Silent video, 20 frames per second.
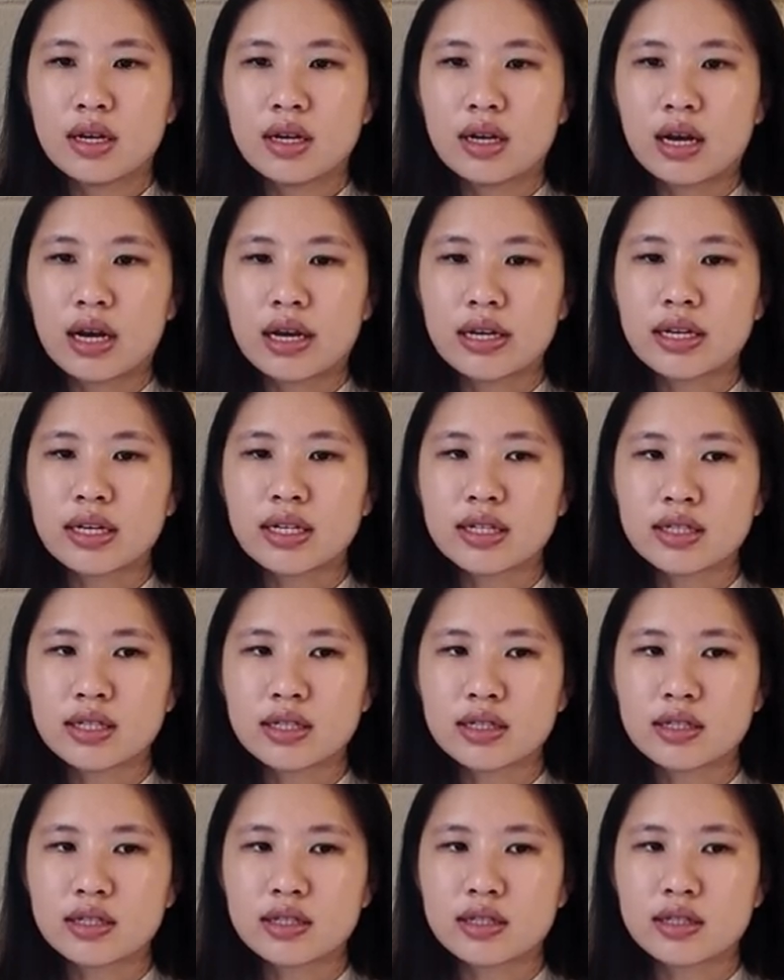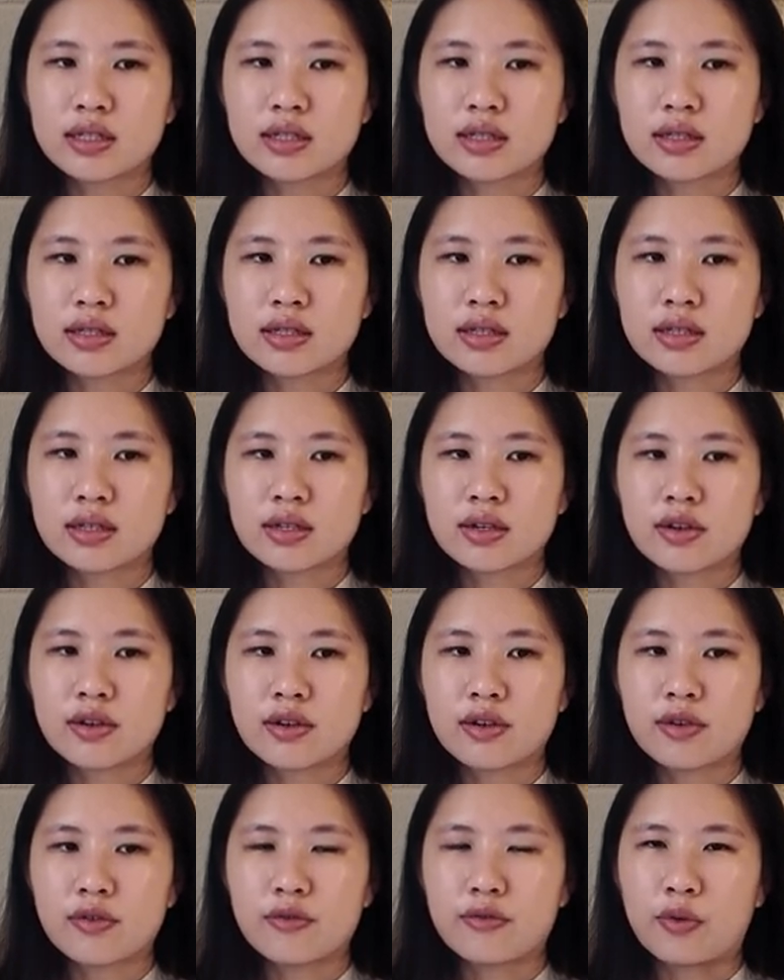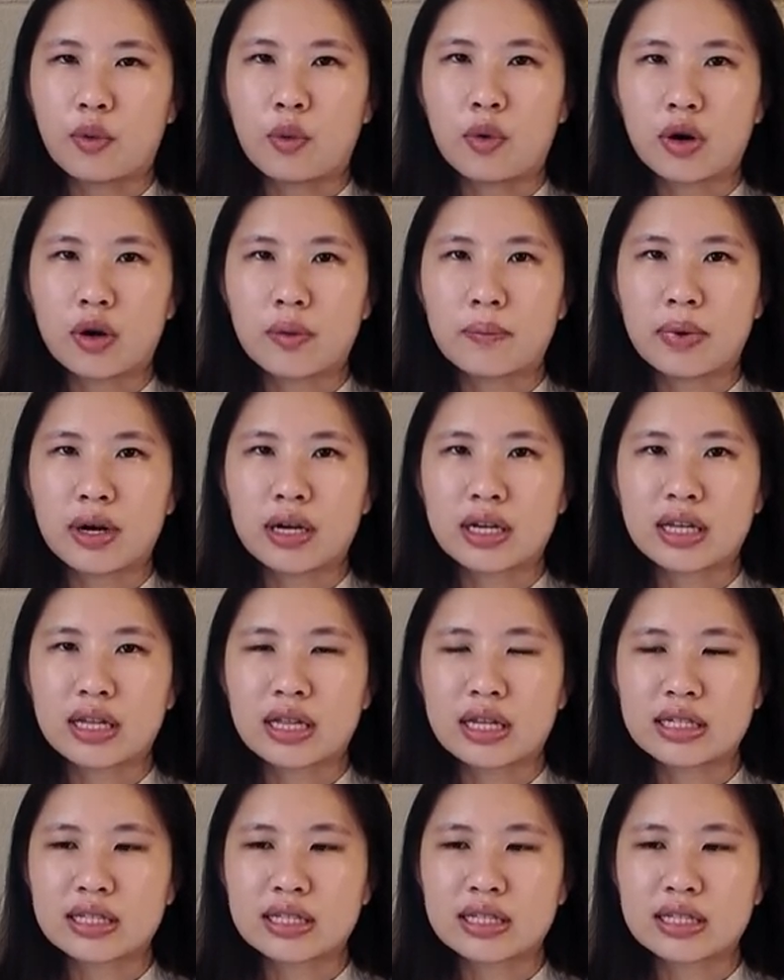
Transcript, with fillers: I guess this is four bucket list